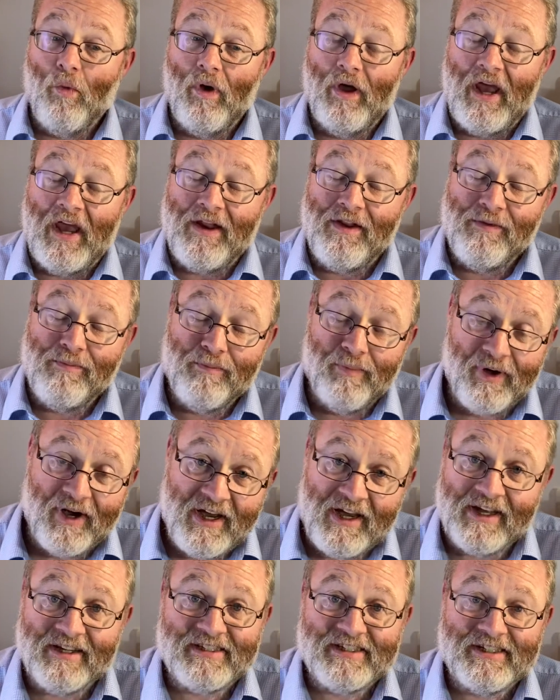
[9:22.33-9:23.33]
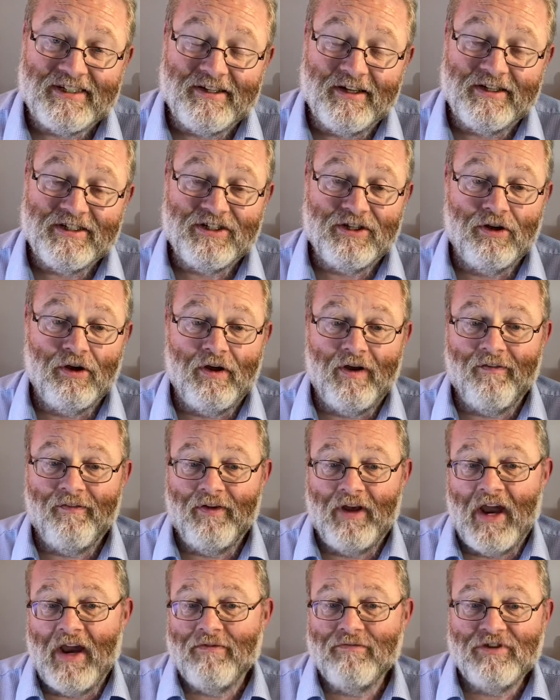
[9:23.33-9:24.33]
in my instance, I
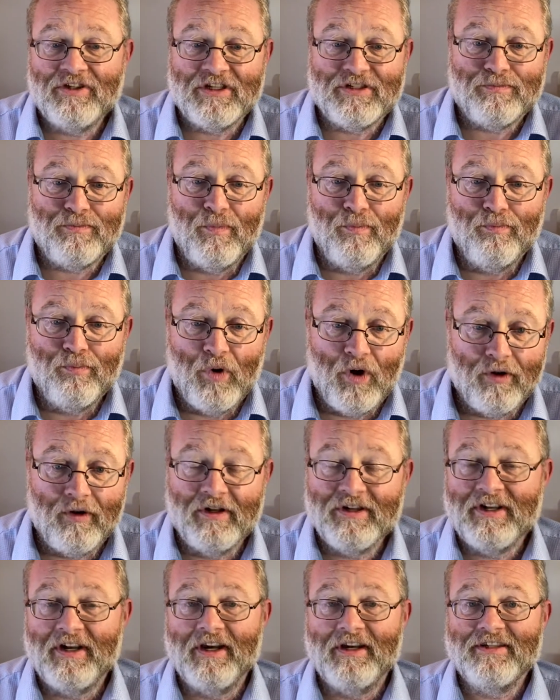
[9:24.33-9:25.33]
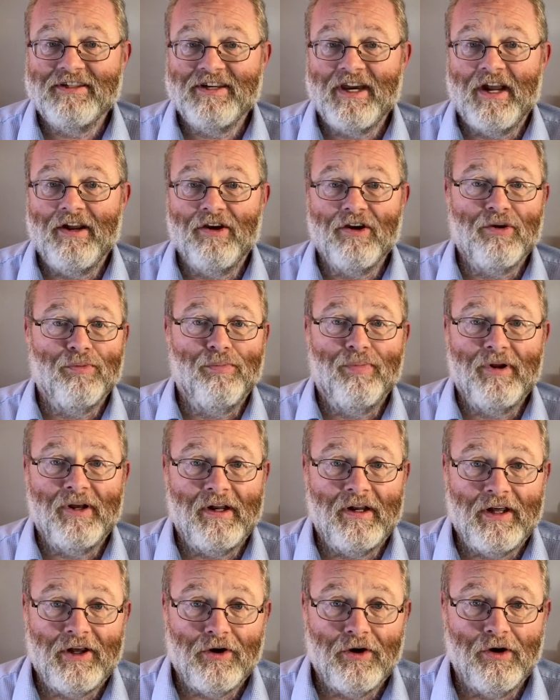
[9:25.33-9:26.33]
haven't just modelled an antenna
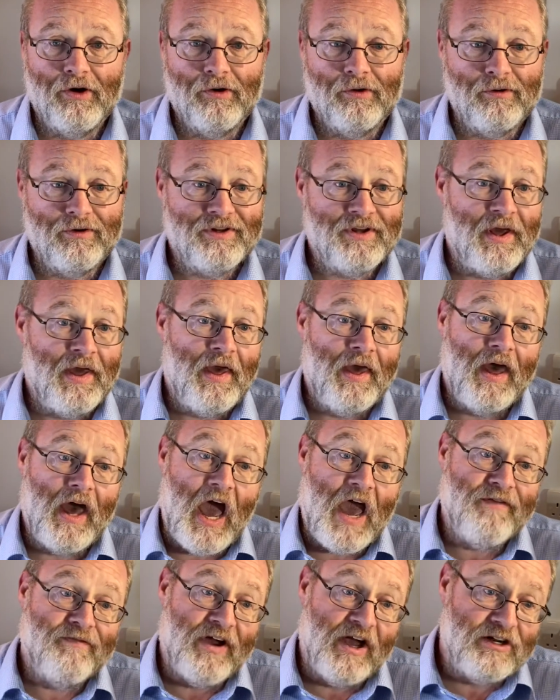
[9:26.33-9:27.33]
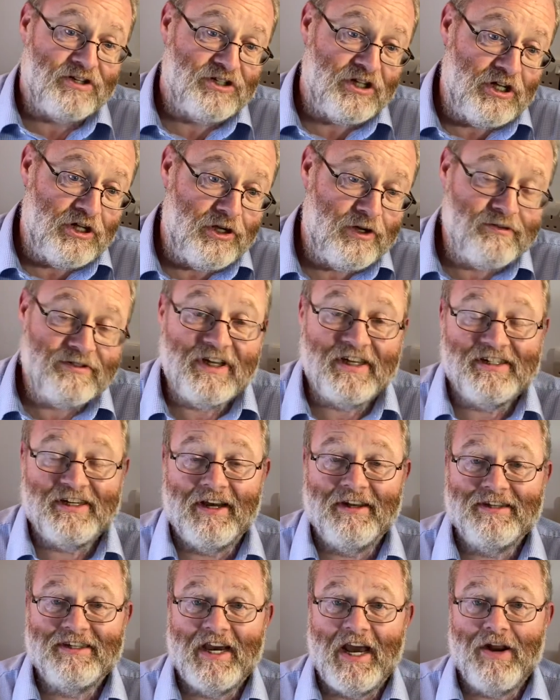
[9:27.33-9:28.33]
completely cold. I've actually used this
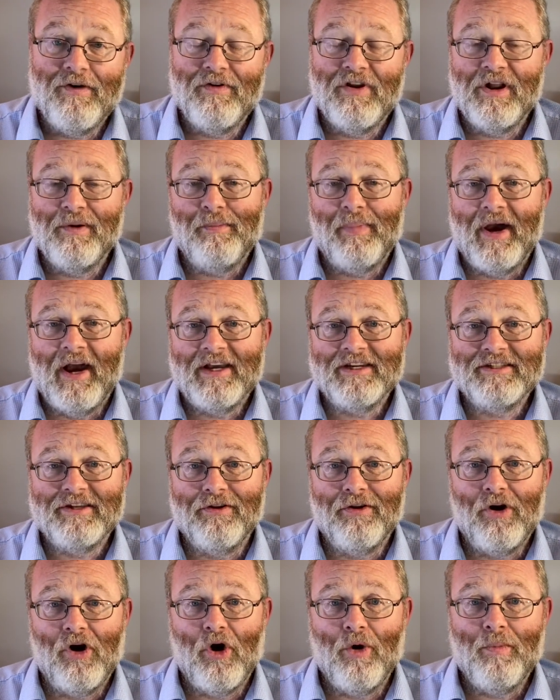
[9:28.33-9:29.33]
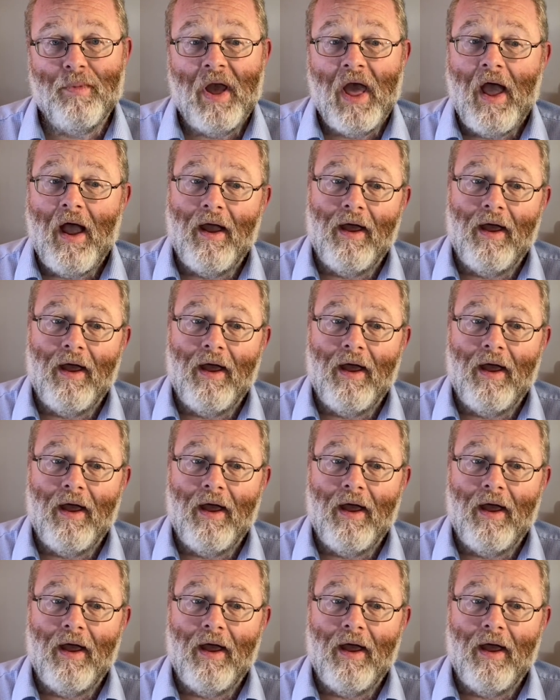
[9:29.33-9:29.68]
antenna in the past at home.